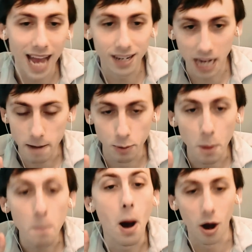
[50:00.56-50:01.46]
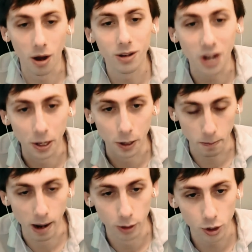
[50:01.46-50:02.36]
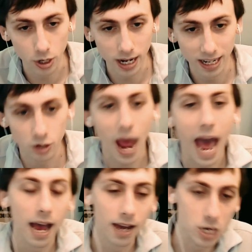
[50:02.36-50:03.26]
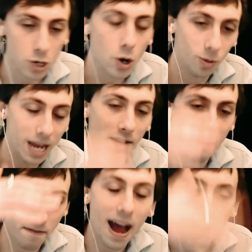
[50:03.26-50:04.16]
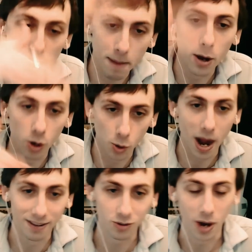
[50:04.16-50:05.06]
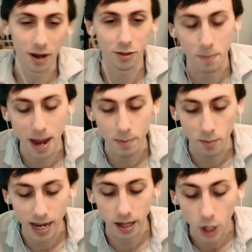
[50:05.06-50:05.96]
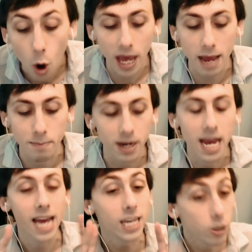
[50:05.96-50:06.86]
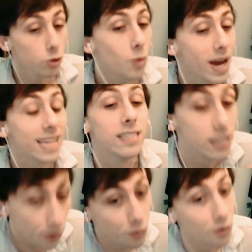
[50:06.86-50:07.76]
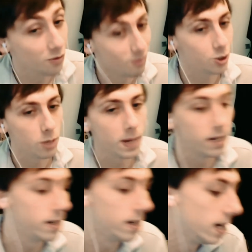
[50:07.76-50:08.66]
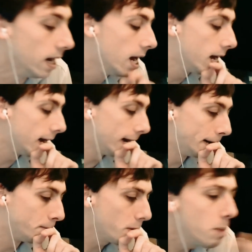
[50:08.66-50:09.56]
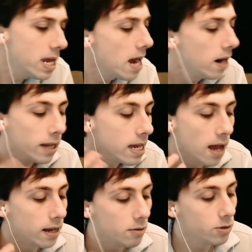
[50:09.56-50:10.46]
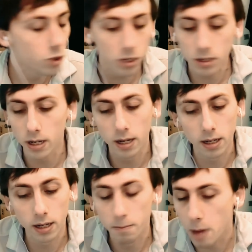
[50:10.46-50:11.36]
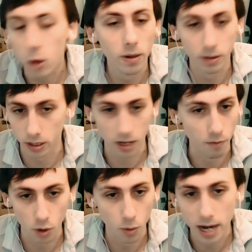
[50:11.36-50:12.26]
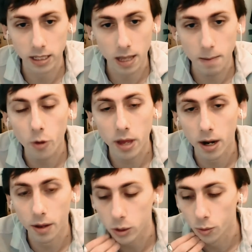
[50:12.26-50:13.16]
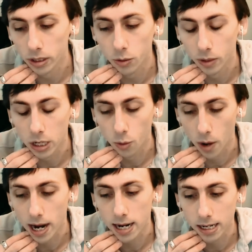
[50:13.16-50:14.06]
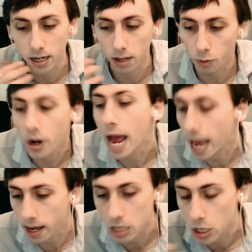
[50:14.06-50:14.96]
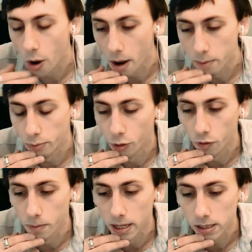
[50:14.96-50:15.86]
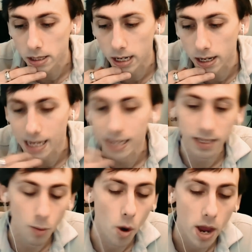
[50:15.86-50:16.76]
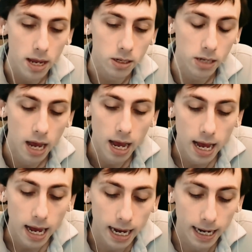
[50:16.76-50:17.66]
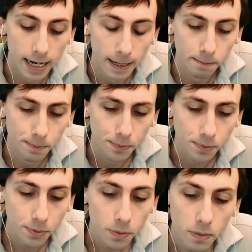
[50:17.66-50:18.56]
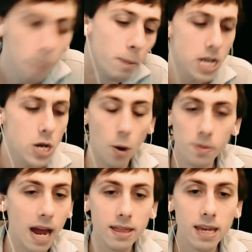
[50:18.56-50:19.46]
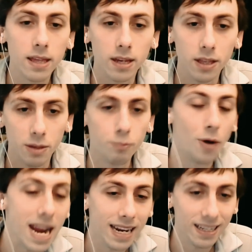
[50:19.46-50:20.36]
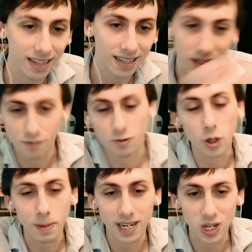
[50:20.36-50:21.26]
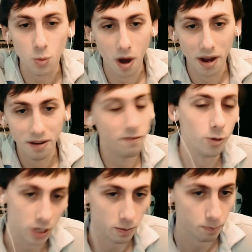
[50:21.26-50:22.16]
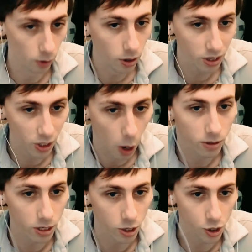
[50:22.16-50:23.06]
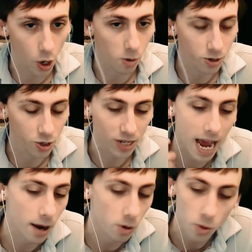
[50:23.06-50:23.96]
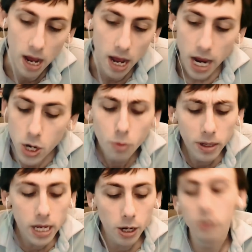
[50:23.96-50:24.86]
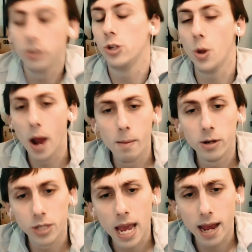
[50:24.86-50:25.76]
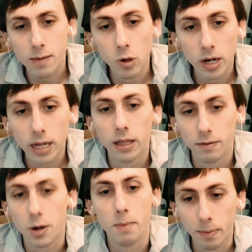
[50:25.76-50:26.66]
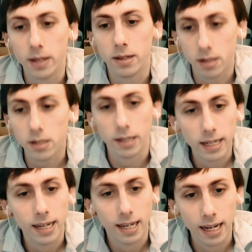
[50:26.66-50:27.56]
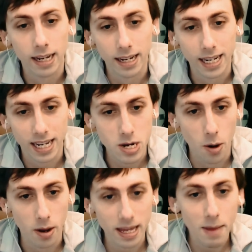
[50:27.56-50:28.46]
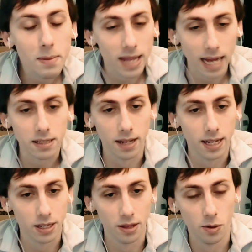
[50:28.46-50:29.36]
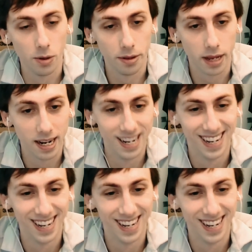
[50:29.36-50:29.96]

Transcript: had to kind of put a pause on their publishing to add, like 5 paragraphs throughout their paper being like, okay, but here's why it's different from GPT. But again, it was just parallel discovery, right? Is they both hit on this really, really great idea. BERT had, an improvement in some ways. But I think the branding success of GPT-1 versus BERT goes to show just how, really goes to show how much the AI community loves our Muppets. I think maybe that's the lesson of the whole thing.